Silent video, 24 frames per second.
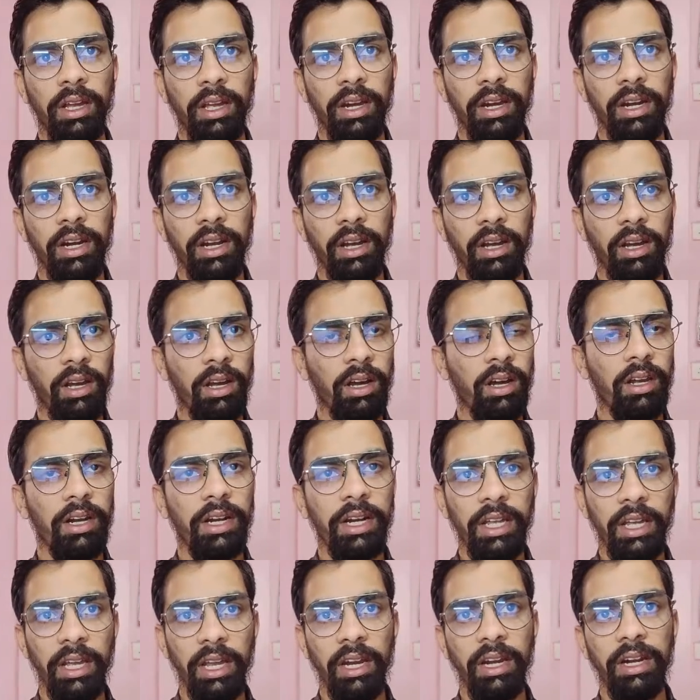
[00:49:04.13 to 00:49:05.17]

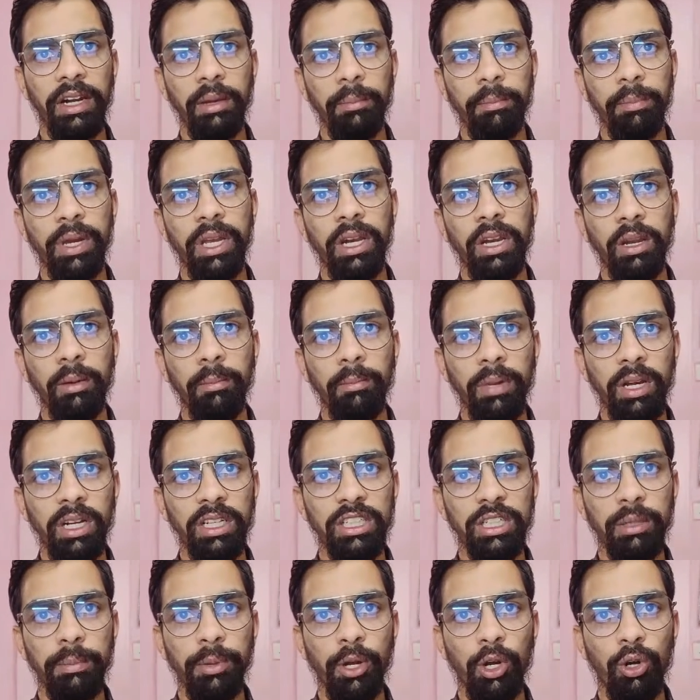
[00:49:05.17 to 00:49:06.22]
red LED pin number
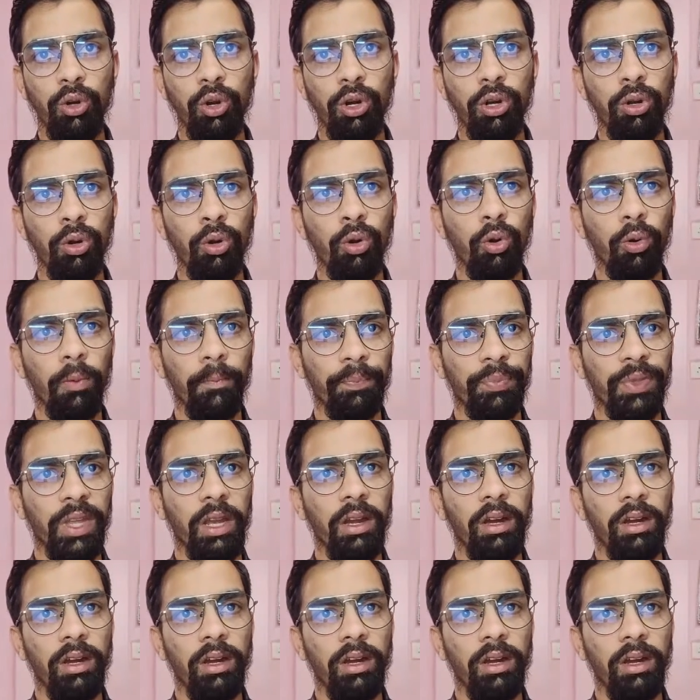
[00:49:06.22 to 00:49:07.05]
GPIO.low.